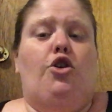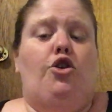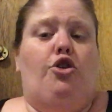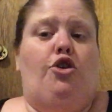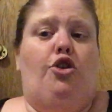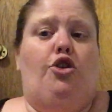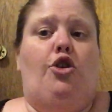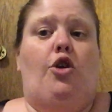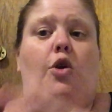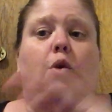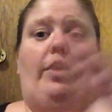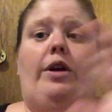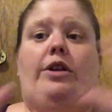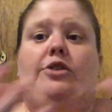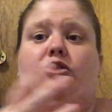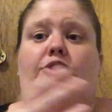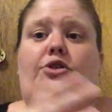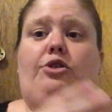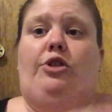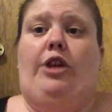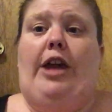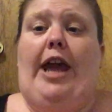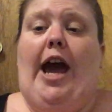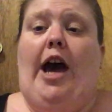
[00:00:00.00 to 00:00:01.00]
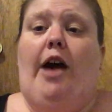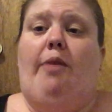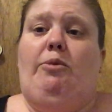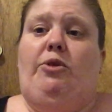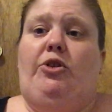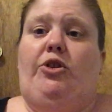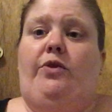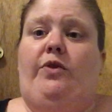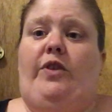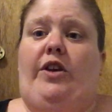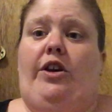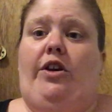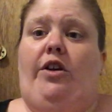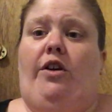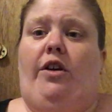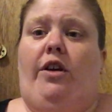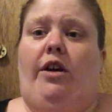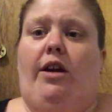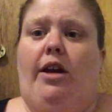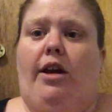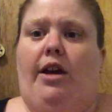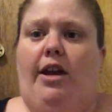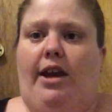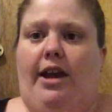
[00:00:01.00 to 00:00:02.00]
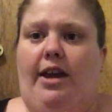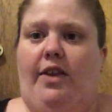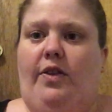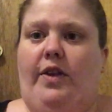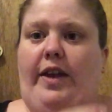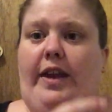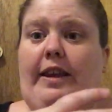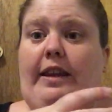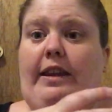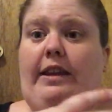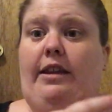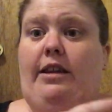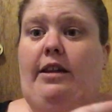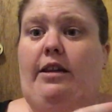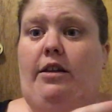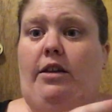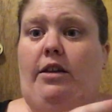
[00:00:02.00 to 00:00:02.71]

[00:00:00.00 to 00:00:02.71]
could go into the atmosphere and then